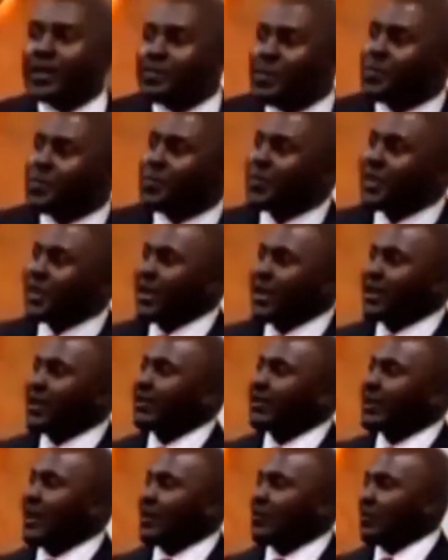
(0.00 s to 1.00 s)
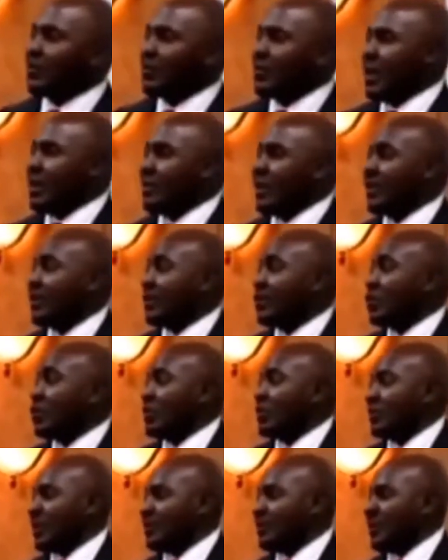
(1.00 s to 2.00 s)
are the people that I can count on them? I can
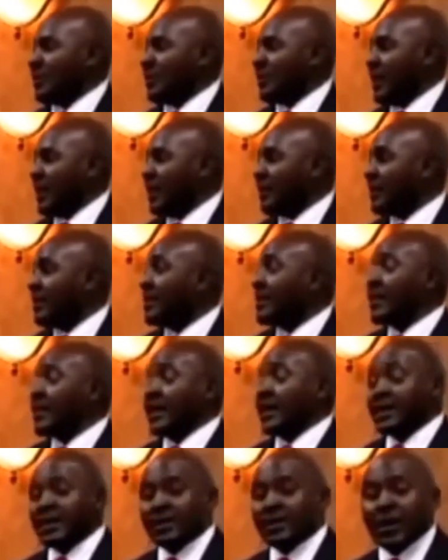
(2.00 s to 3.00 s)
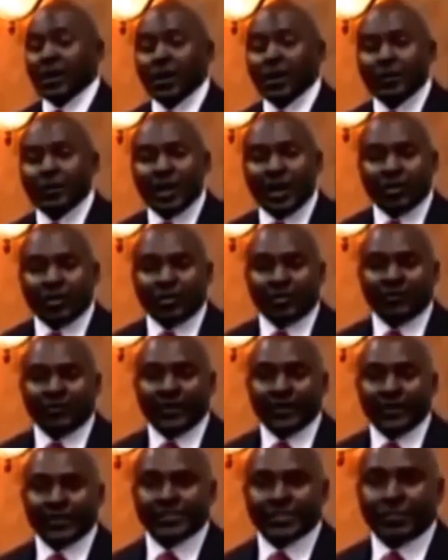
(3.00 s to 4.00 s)
call them at midnight and they can help me out if
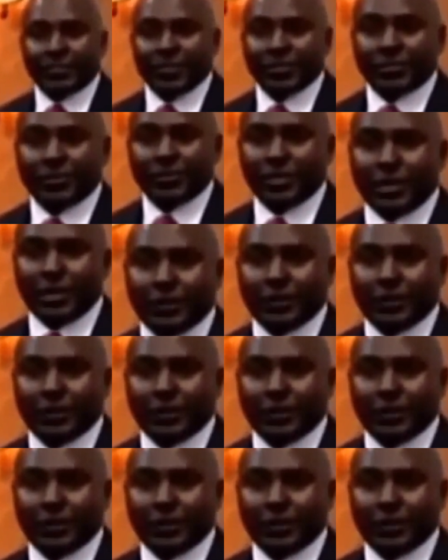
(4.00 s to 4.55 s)
I need something to be